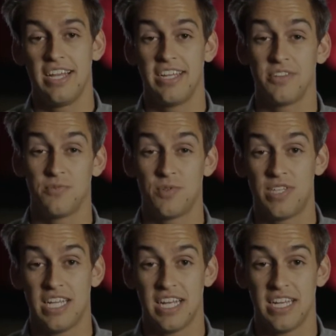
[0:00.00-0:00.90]
Another
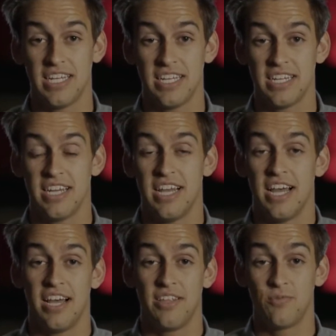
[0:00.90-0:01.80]
routine idea
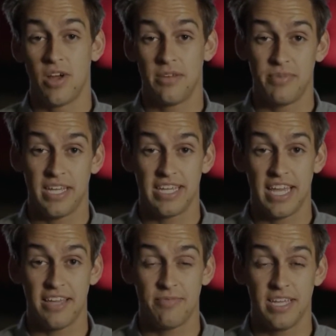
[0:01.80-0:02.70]
Ron Pink
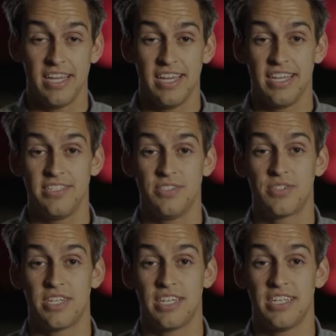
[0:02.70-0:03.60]
gave me is
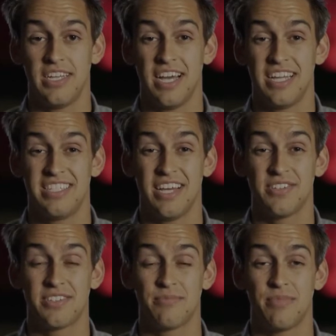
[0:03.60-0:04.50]
you can
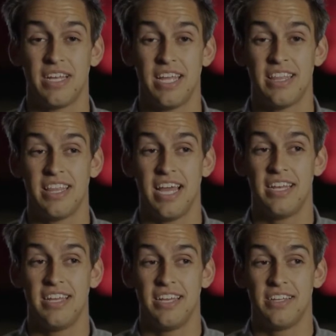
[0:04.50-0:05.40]
tell somebody
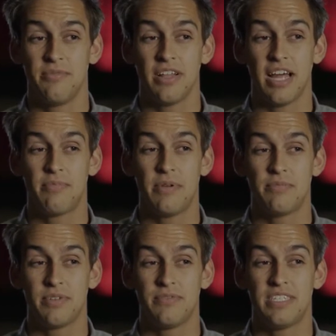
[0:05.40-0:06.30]
that a lot of
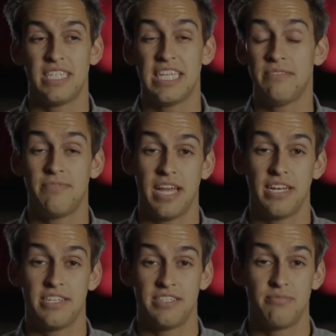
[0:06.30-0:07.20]
people have seen
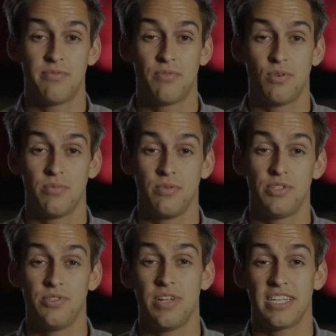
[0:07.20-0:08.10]
vanishes before, but
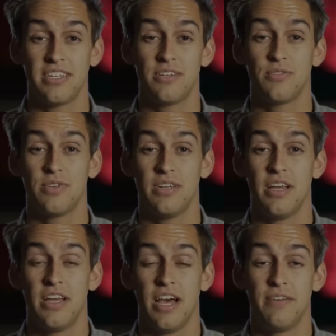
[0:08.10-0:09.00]
would you like to know what
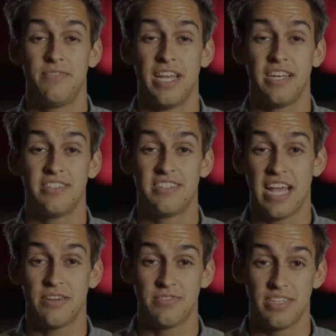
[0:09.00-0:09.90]
a vanish
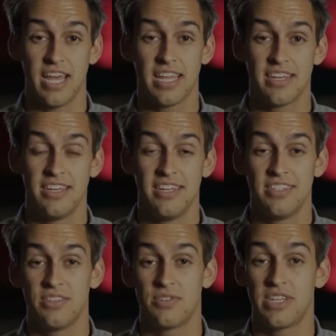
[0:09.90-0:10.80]
sounds like?
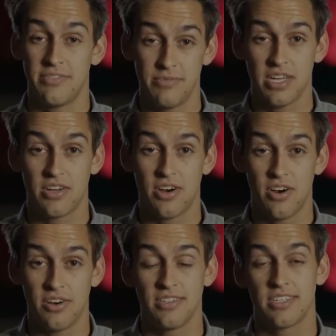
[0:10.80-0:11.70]
So give me a
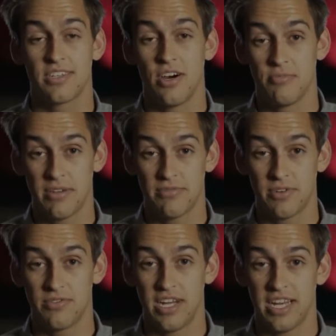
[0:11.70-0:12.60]
call my
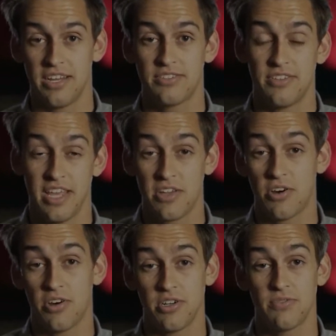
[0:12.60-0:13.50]
phone right now, so they
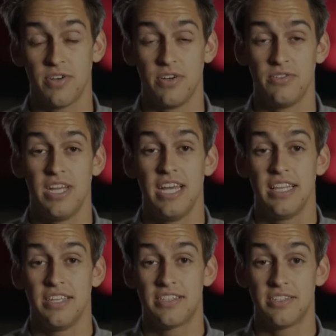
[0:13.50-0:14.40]
call your phone.
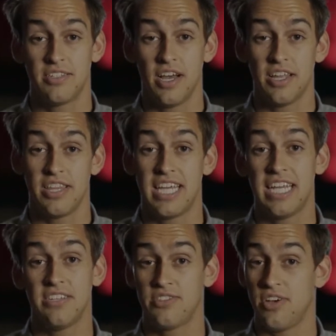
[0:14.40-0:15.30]
This is, the
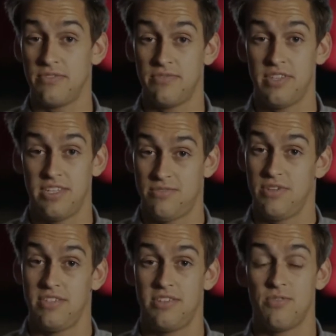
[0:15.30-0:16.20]
heat is on for this
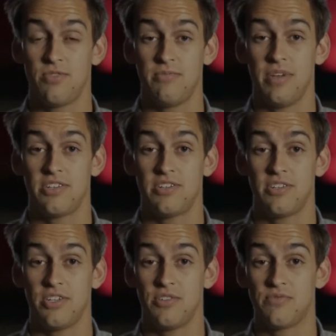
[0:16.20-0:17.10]
one, so you wanna make
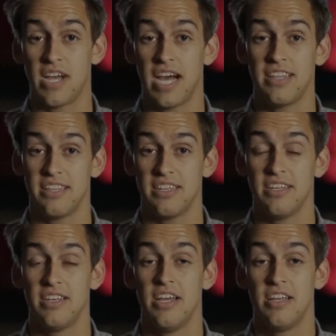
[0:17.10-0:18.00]
sure you've got
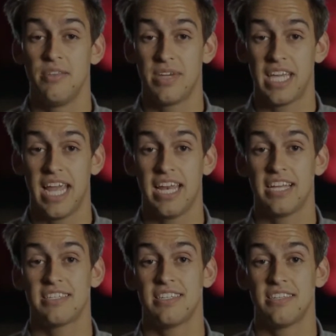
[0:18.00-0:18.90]
the
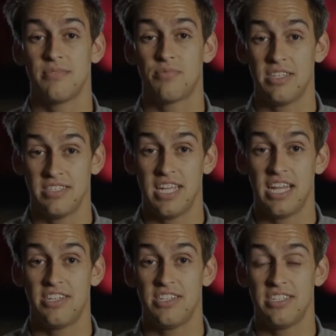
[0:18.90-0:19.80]
mechanics and the
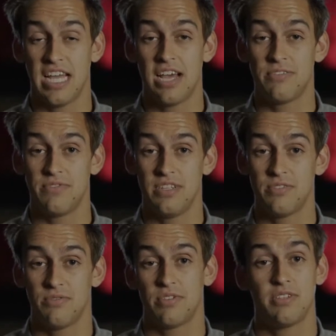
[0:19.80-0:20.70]
presentation down for
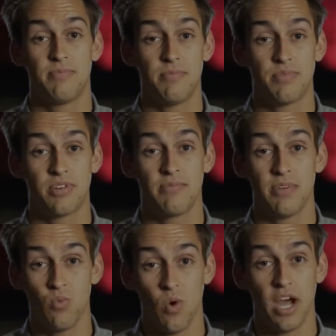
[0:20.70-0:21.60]
this one because people are gonna
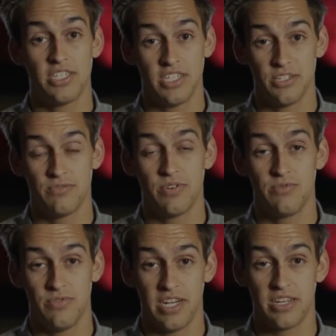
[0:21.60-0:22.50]
be watching your
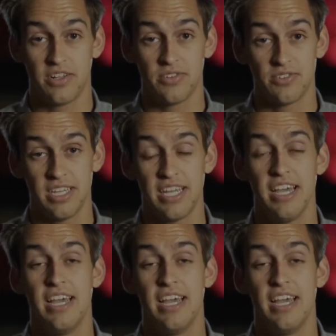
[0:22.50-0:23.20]
phone very closely.